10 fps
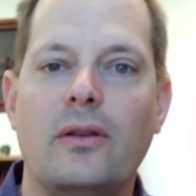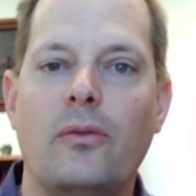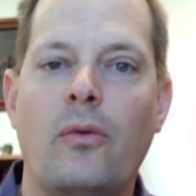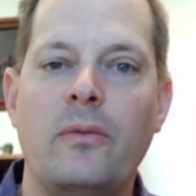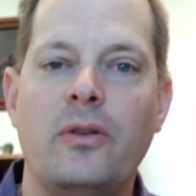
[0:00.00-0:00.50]

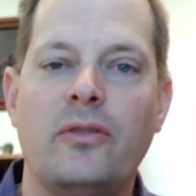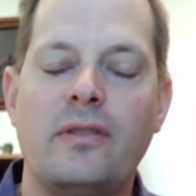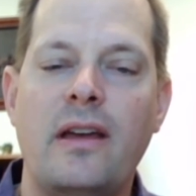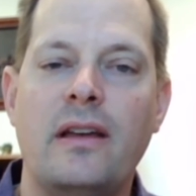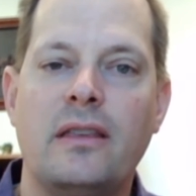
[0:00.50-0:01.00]
what you
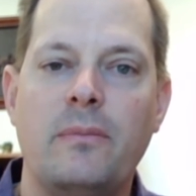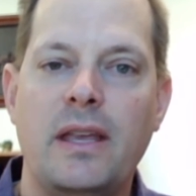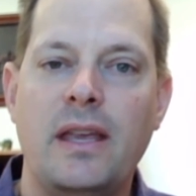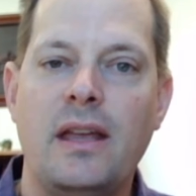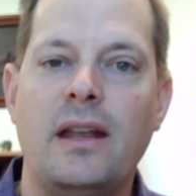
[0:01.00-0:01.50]
say at the
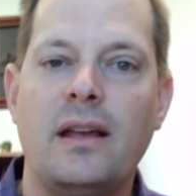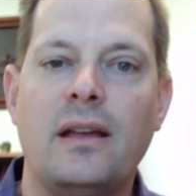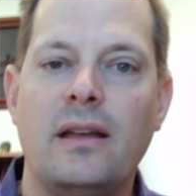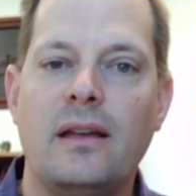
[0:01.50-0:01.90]
beginning